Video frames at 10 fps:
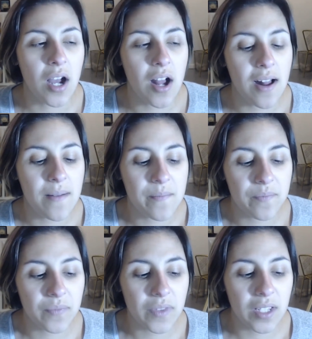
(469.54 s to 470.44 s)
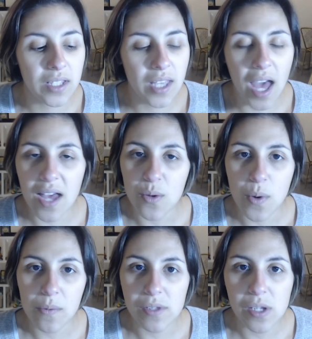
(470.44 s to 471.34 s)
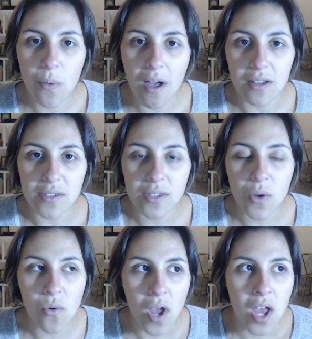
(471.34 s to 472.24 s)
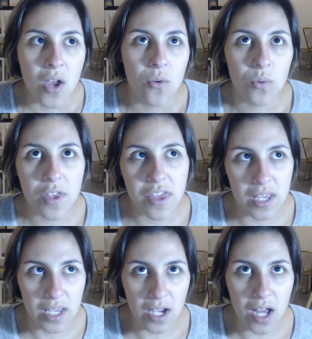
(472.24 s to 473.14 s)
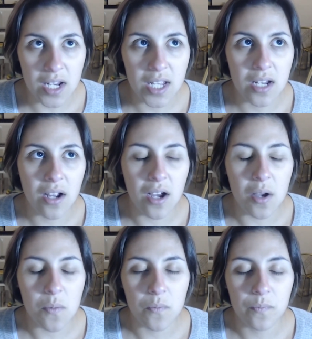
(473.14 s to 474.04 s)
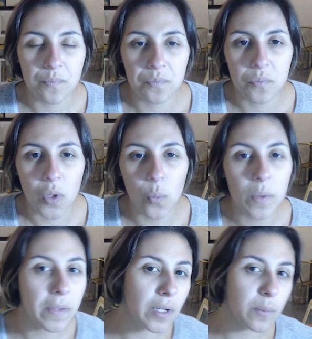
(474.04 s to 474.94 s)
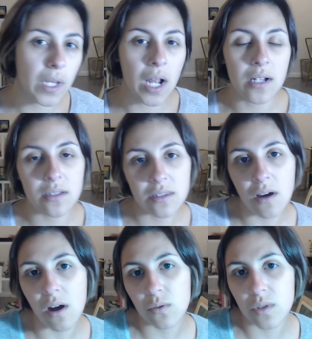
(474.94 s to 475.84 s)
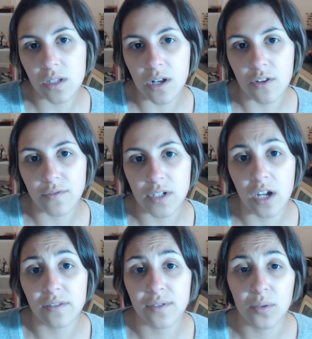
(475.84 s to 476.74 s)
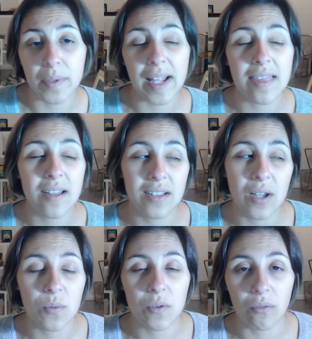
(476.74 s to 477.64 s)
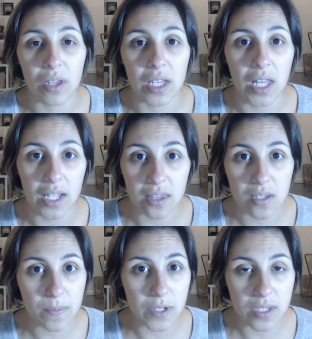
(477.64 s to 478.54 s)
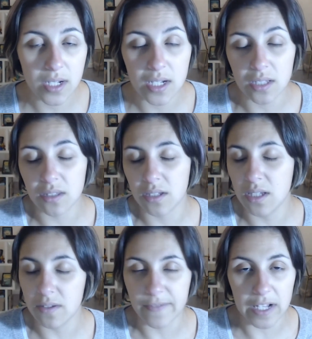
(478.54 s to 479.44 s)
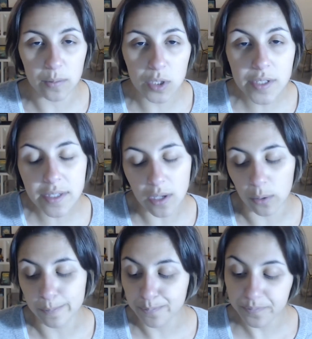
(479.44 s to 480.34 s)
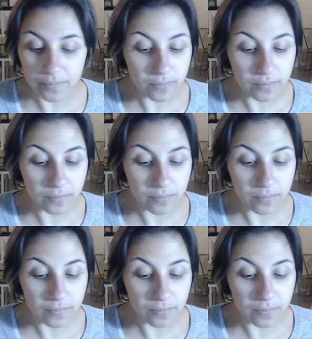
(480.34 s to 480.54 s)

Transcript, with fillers: um, yeah, it went really well. So we're thinking on it. Um, we may or may not talk with another photographer, but I think that we really like this person and he's available, so